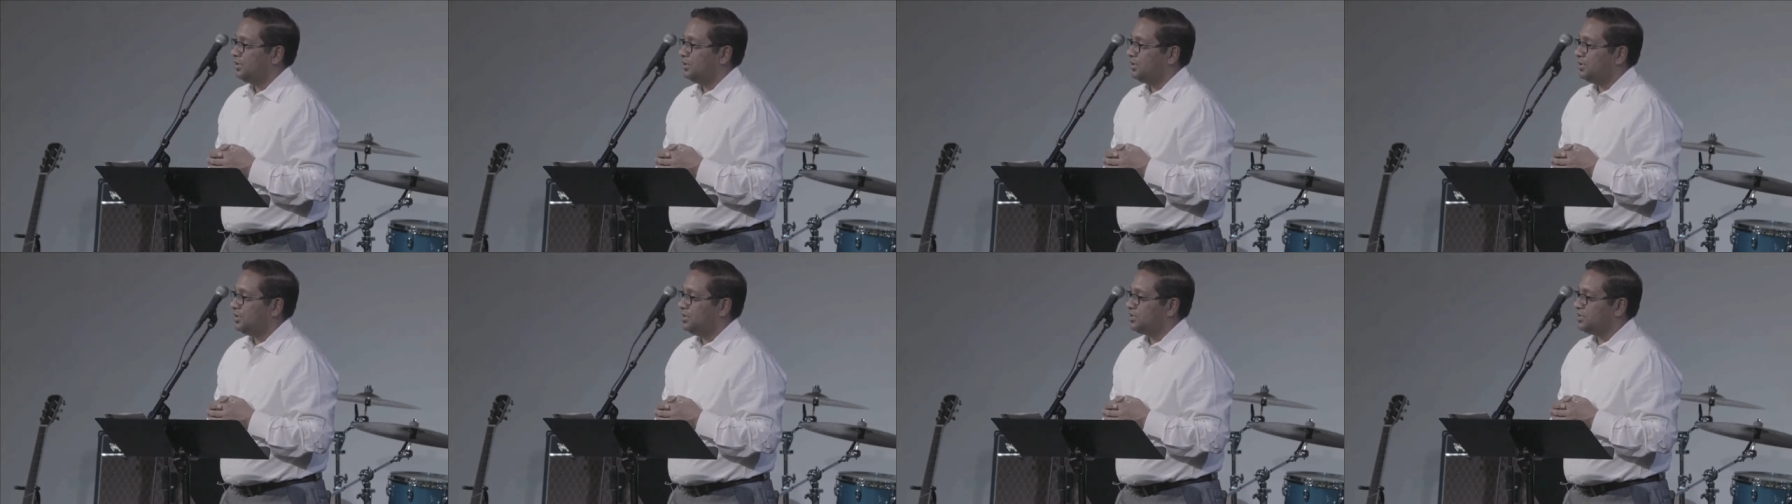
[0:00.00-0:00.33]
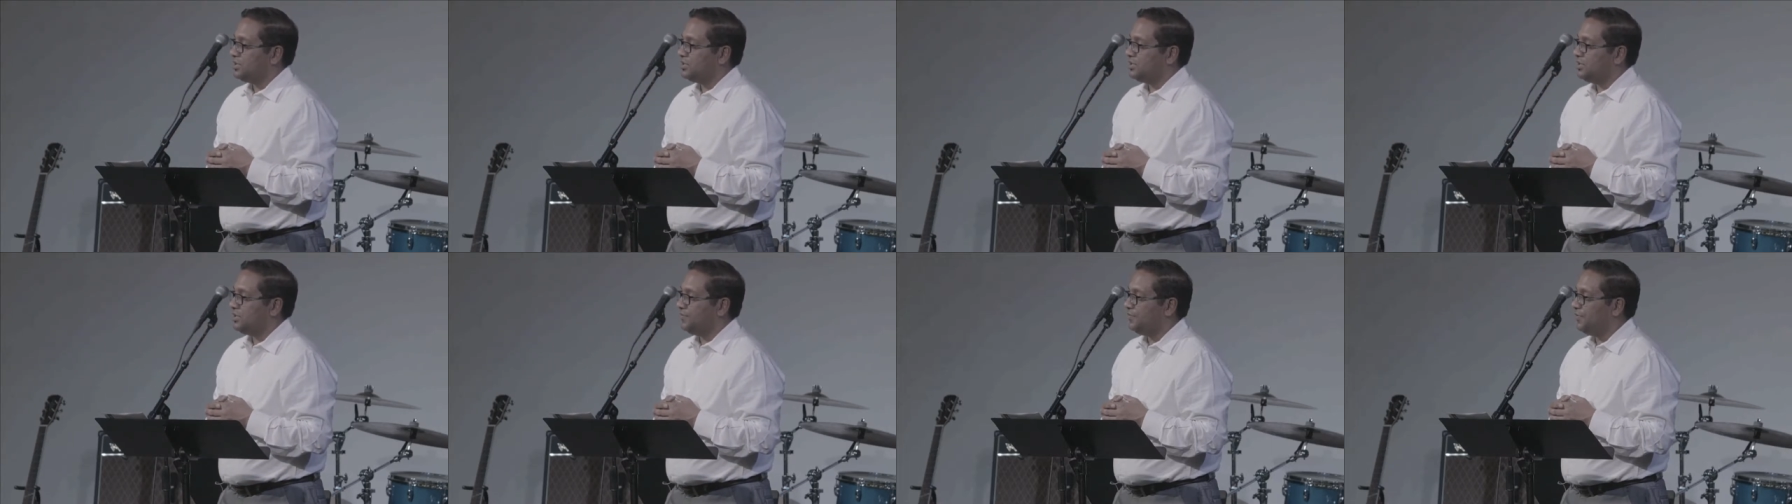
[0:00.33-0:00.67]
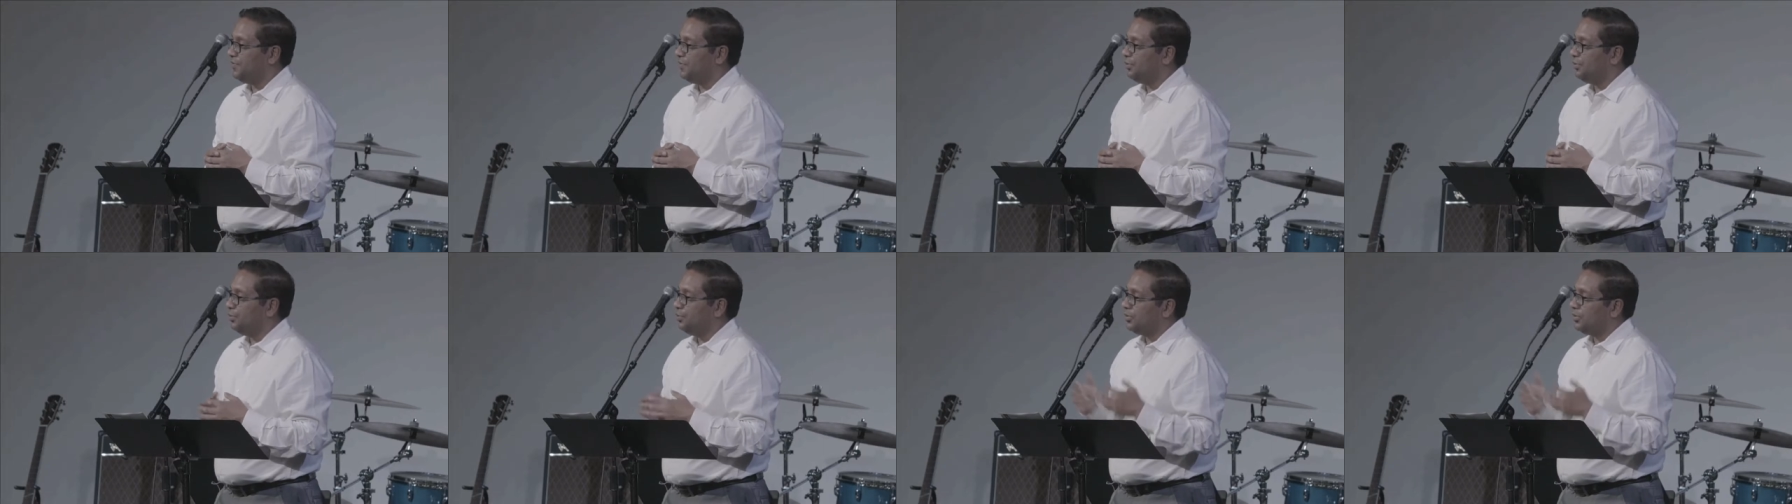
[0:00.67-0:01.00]
He says, if
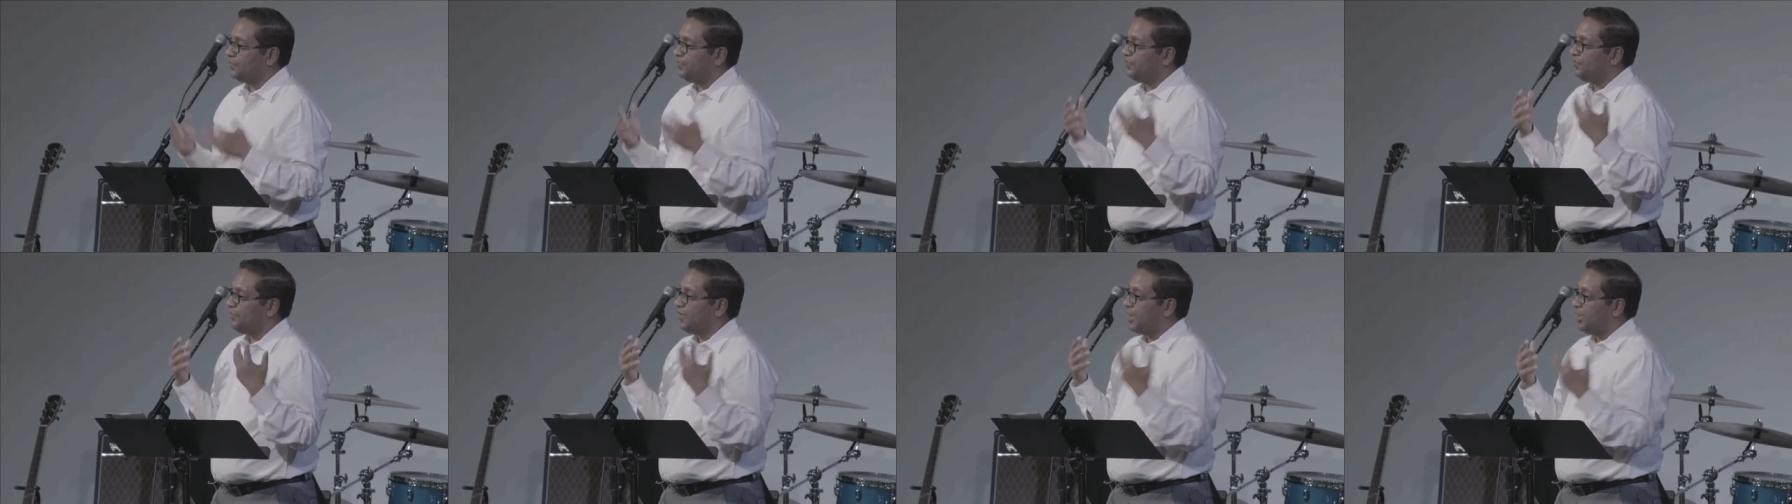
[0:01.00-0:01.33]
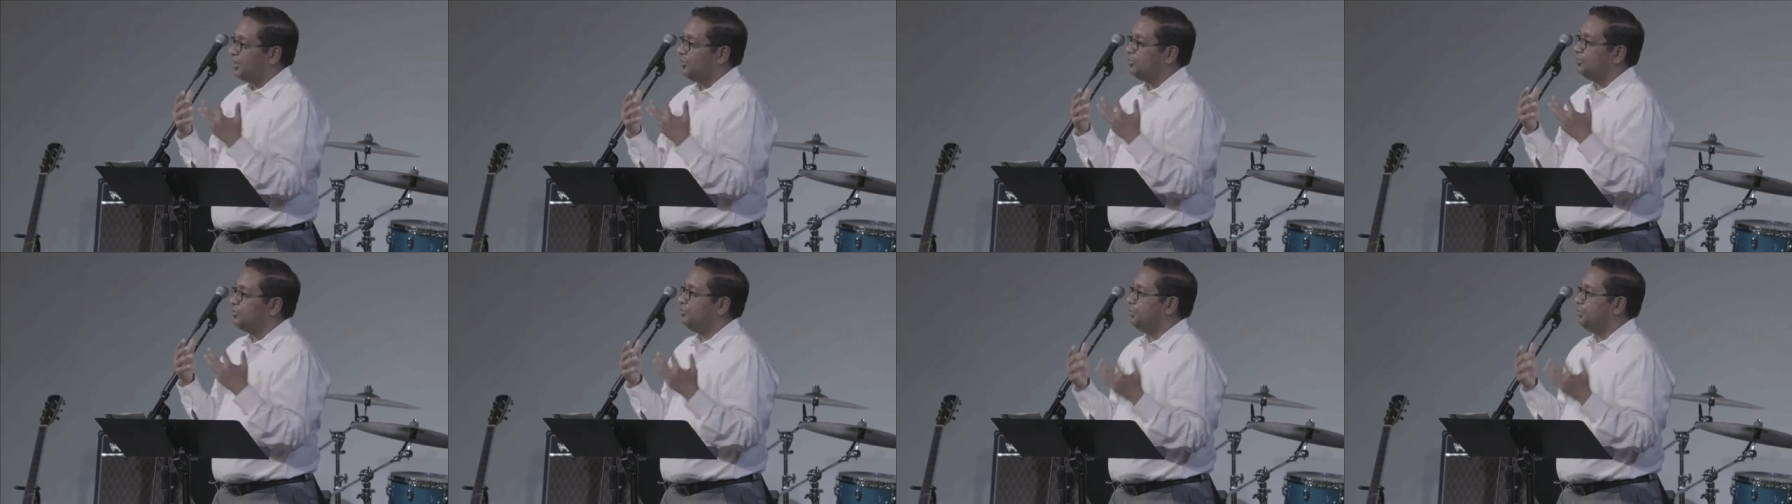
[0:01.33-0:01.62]
you will follow